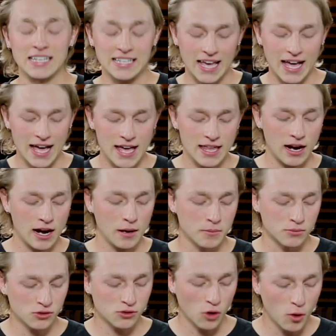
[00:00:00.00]
Again,
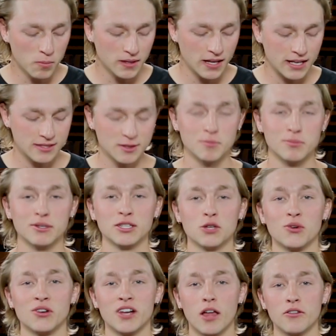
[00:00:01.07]
I'm so blessed to bring
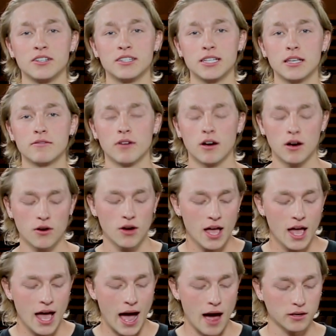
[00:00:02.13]
you another Devo
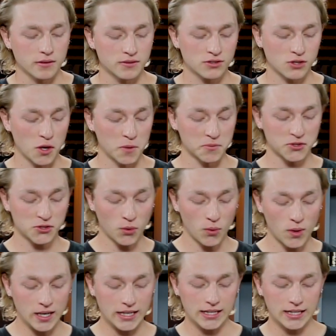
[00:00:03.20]
out of Psalms
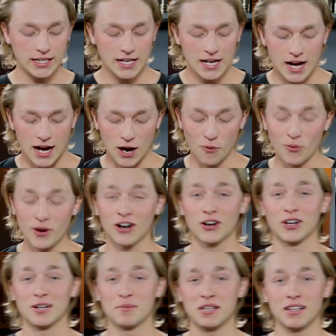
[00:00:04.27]
20. We are
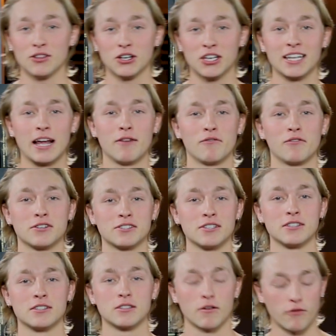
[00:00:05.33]
going to be looking at
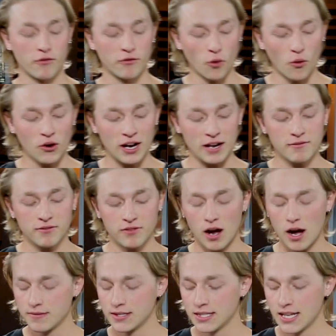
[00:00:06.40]
verses 4 and
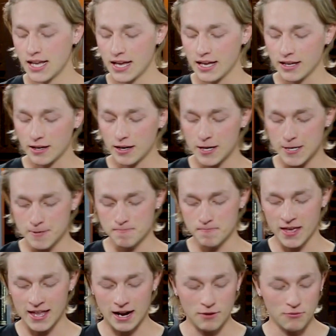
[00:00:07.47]
5 today,
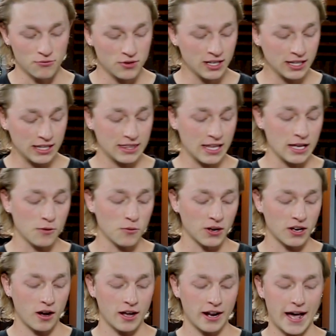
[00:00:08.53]
and I really think
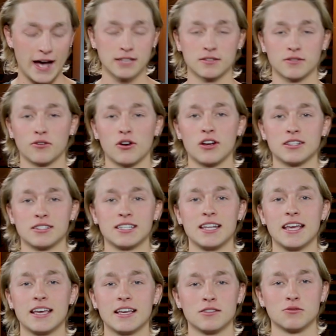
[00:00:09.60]
what God has for us
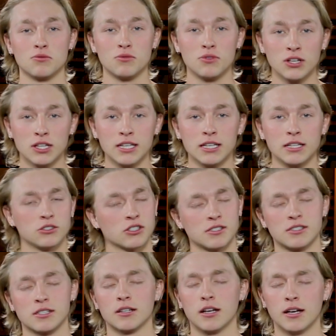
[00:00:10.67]
today is really
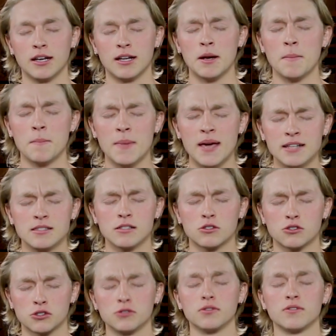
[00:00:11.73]
just an
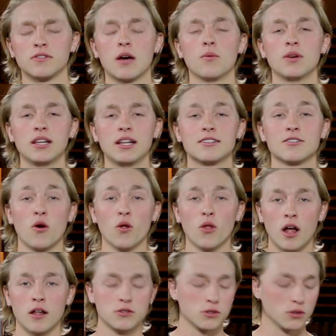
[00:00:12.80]
amazing truth that we need to hold
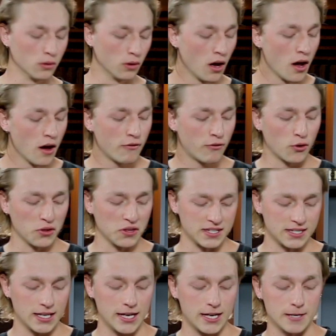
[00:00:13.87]
on to for
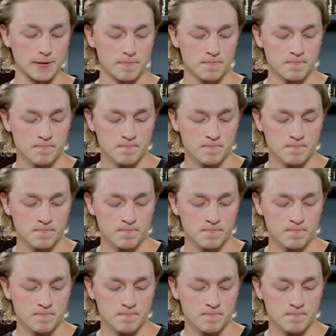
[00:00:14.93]
this day.